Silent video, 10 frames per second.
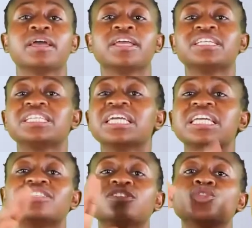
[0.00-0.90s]
It
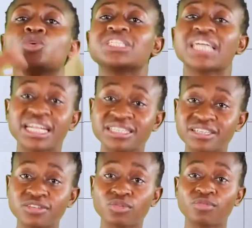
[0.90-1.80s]
increases your
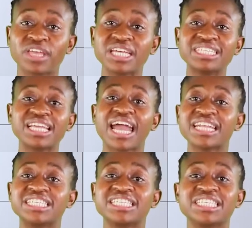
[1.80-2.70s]
chances of getting
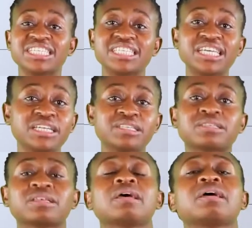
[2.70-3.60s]
heart disease.